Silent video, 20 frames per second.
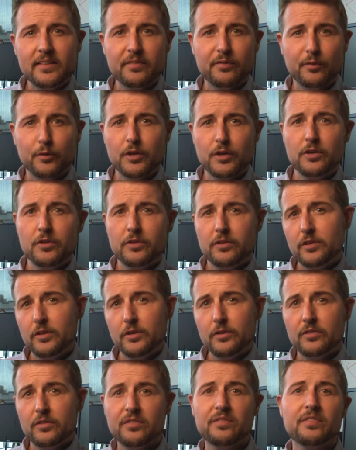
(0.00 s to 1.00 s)
for you to
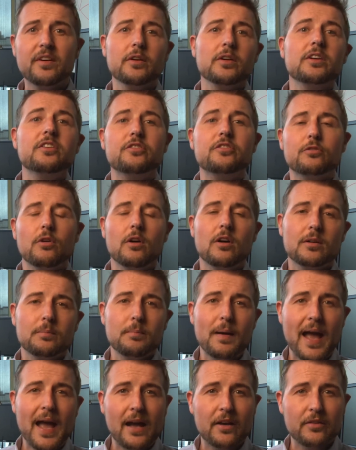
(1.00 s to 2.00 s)
use very strong
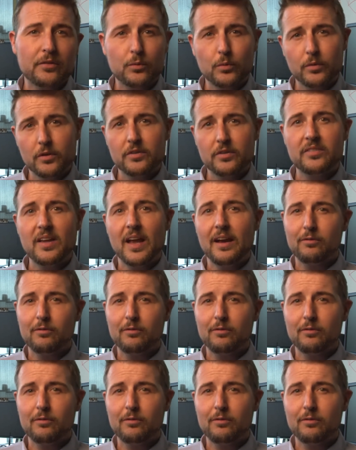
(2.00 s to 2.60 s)
passwords